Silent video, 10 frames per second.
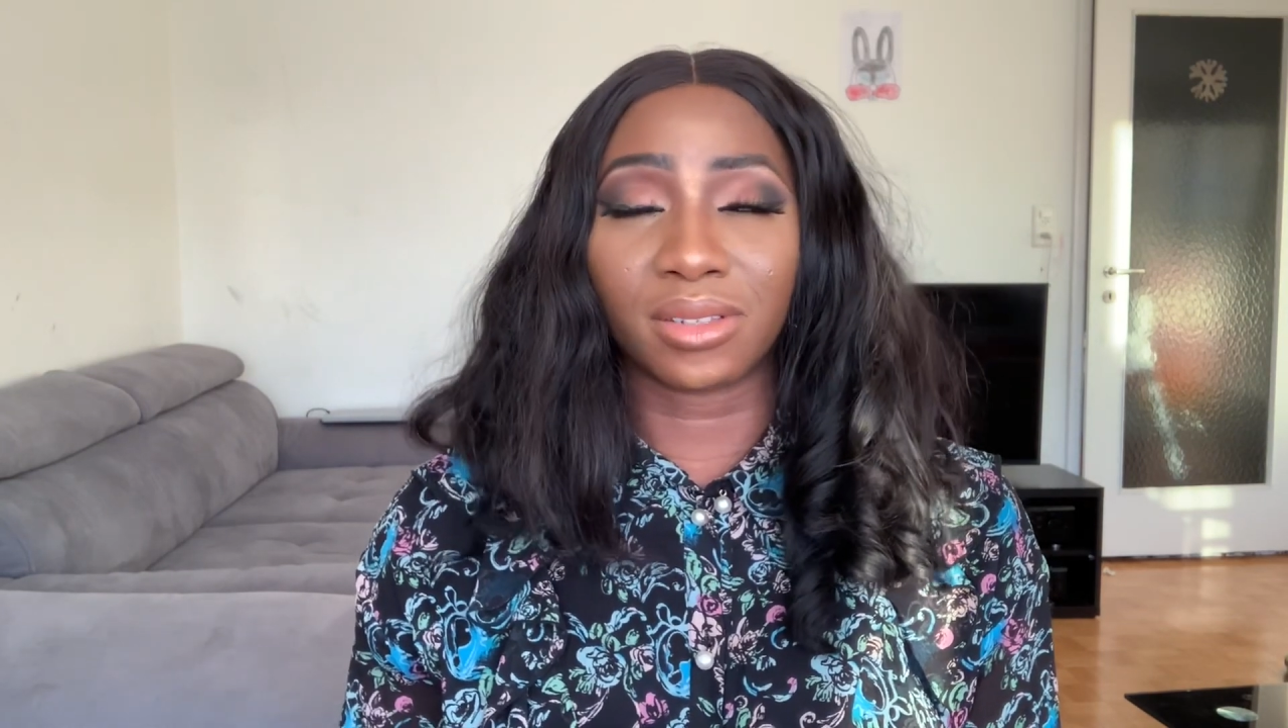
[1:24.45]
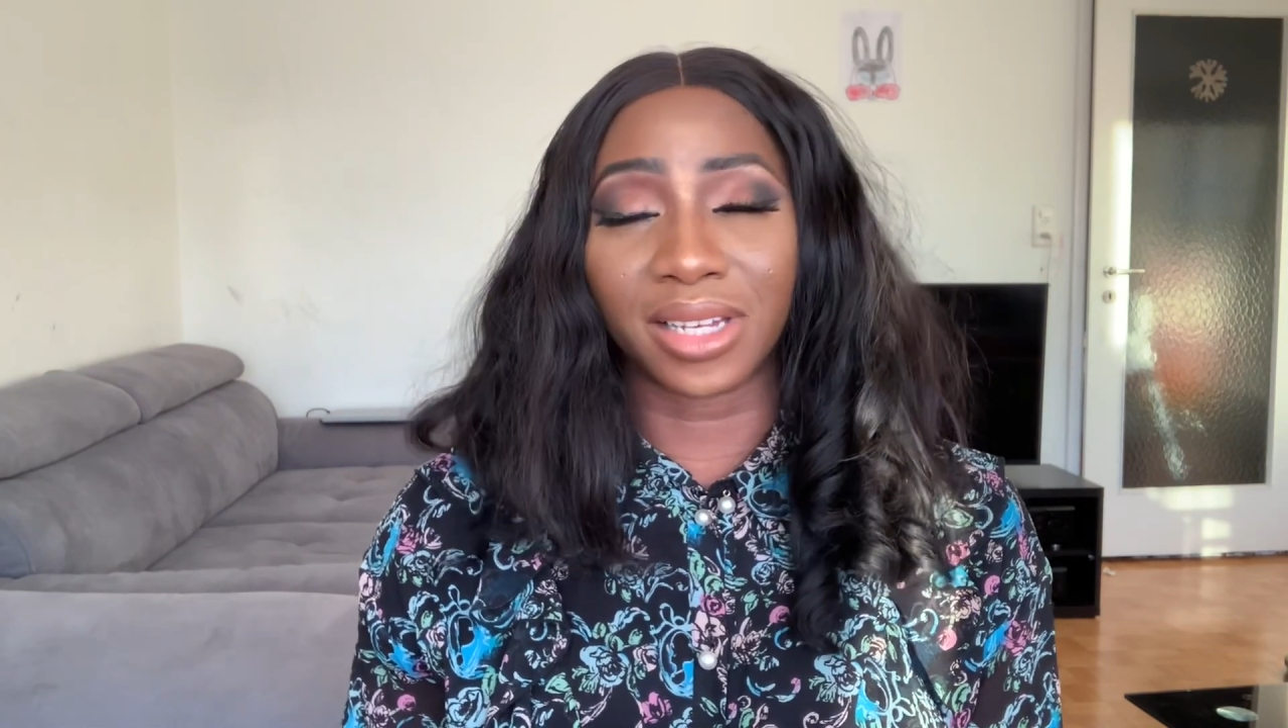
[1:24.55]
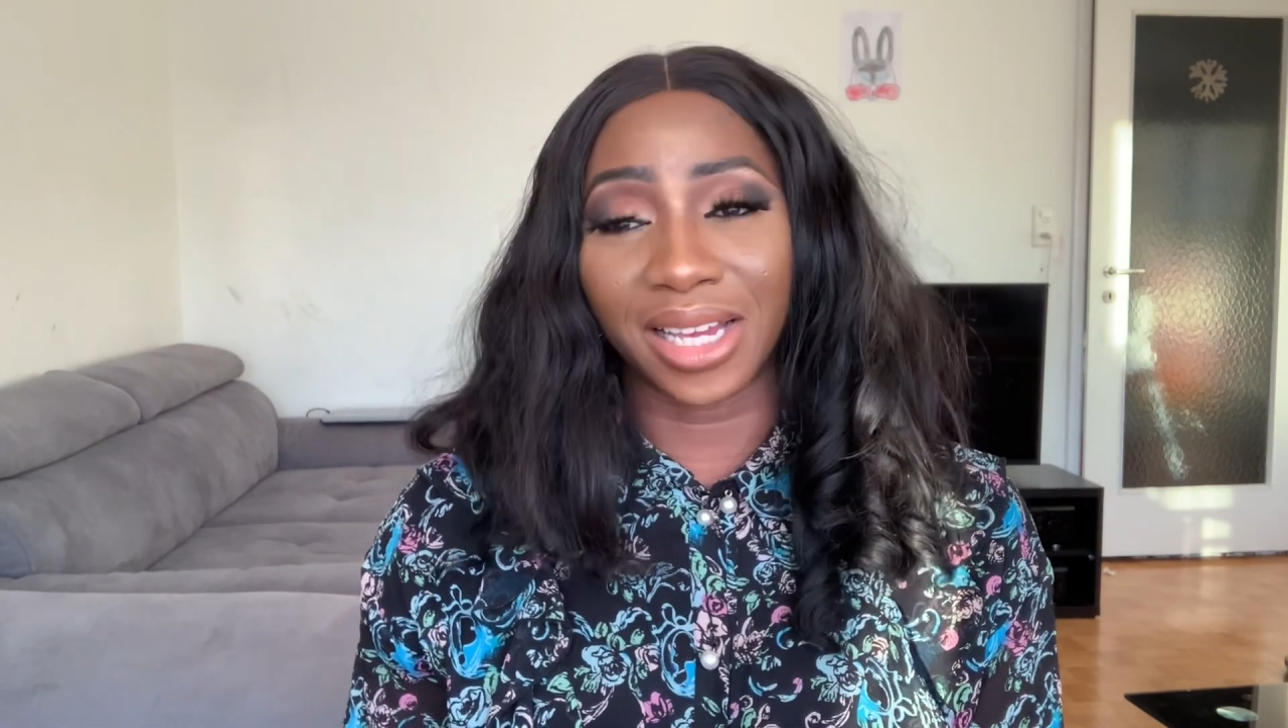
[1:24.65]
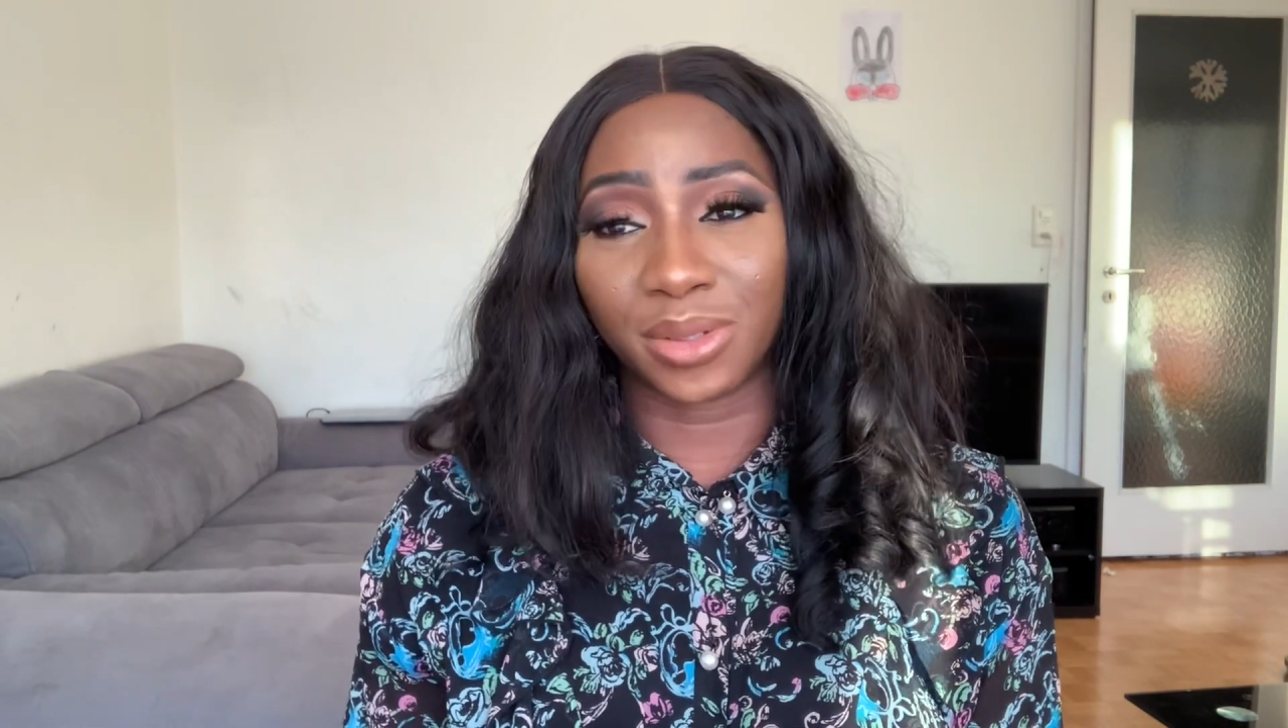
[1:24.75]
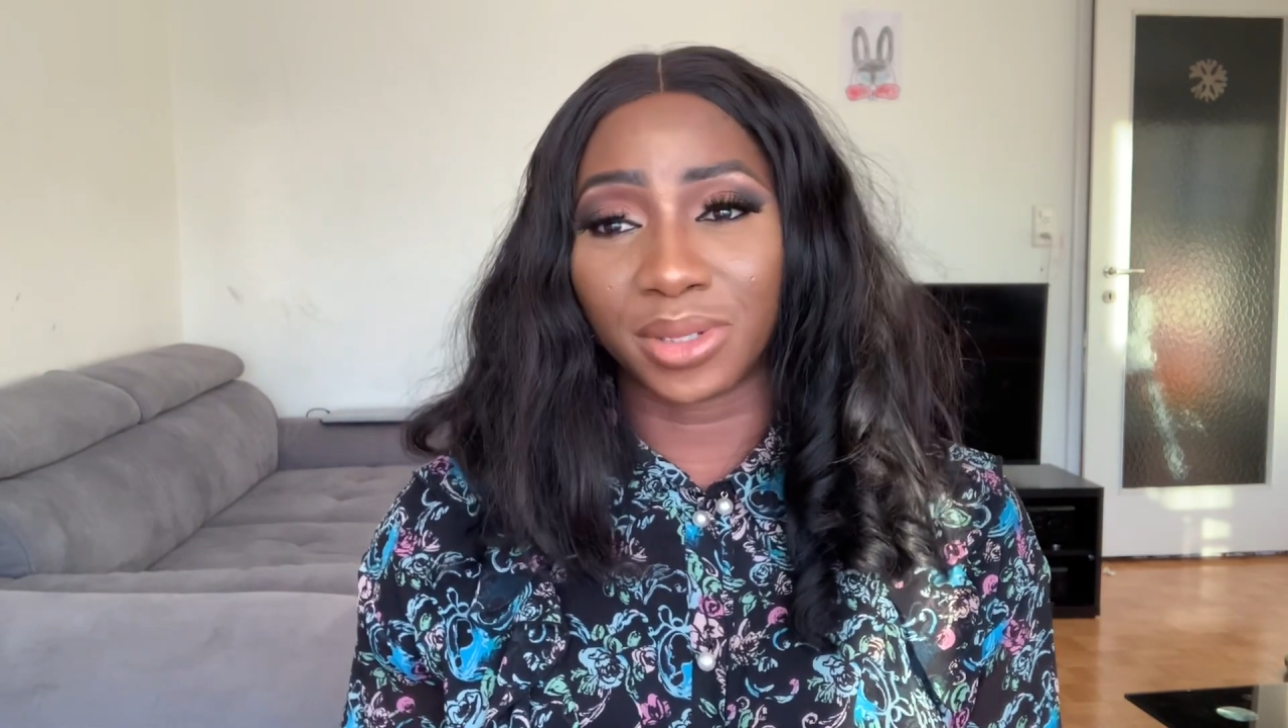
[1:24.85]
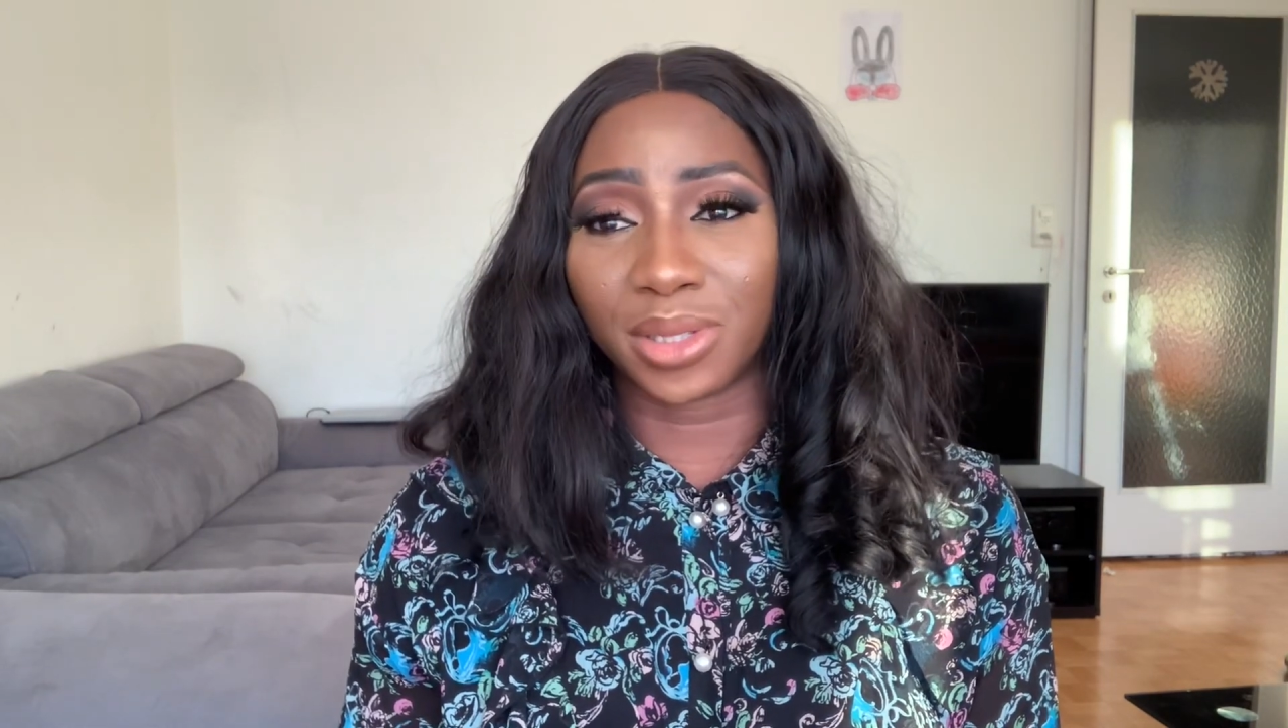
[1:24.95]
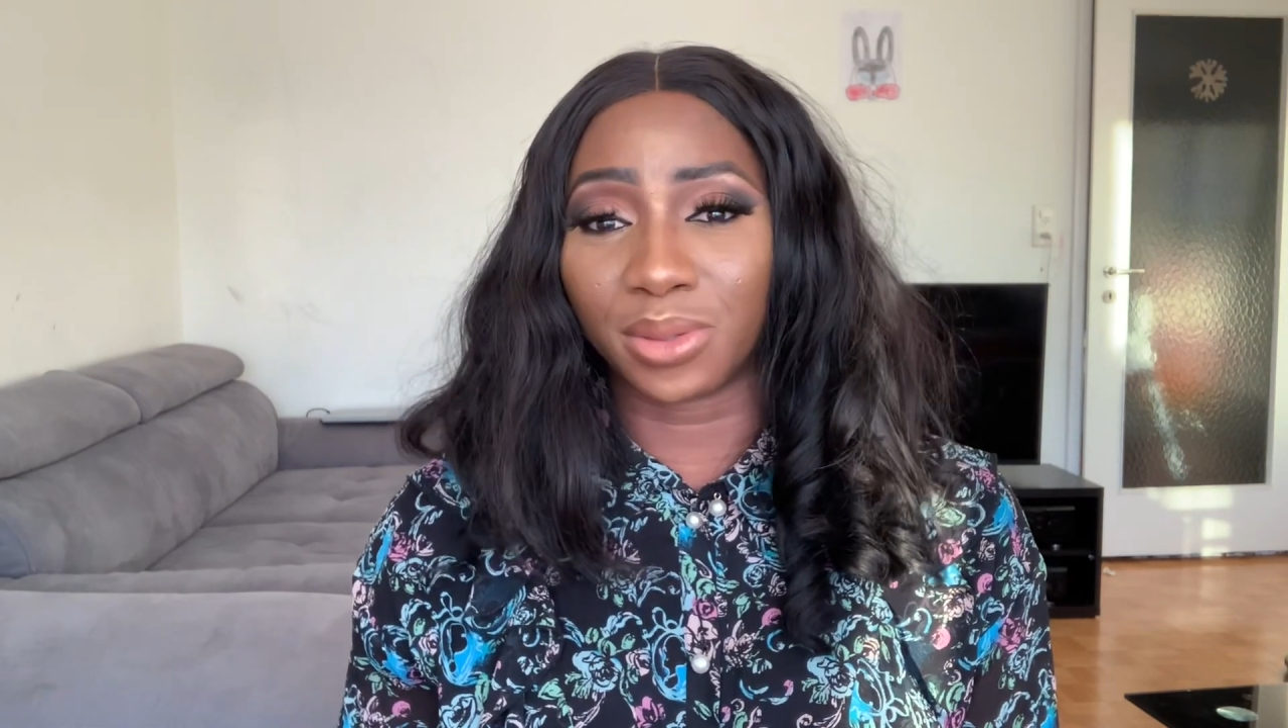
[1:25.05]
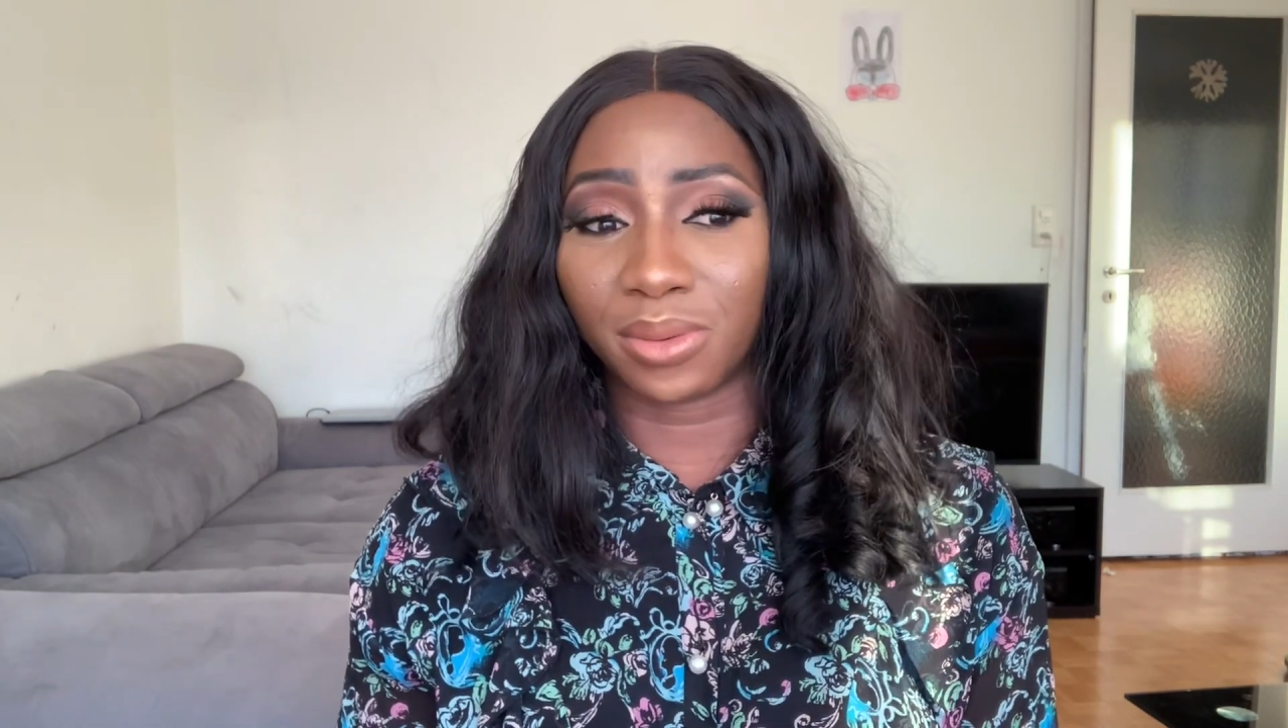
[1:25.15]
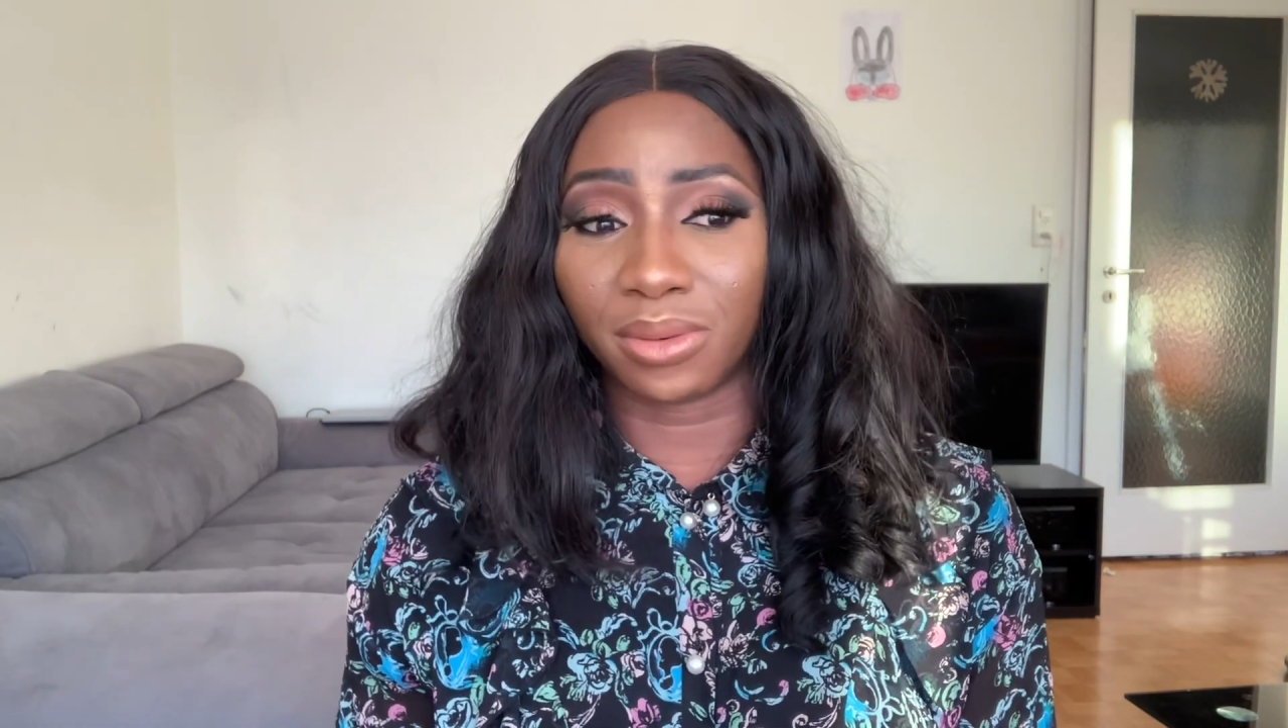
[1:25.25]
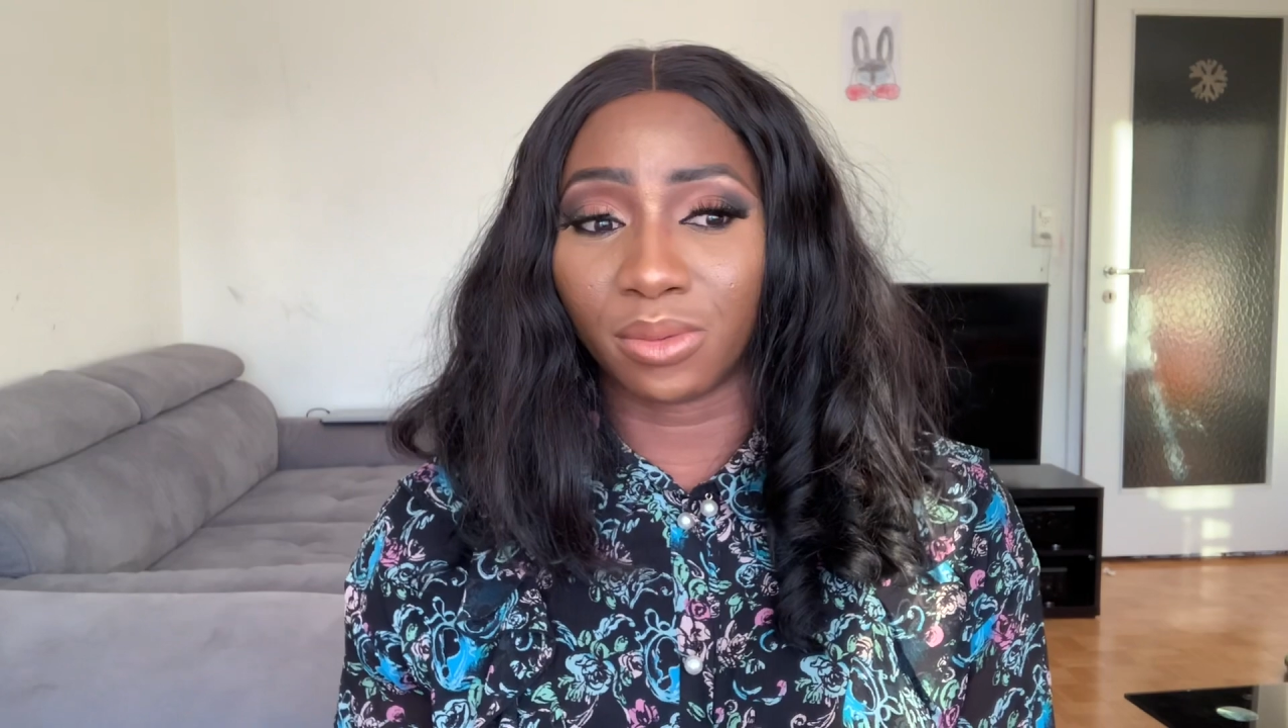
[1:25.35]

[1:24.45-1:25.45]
gatherings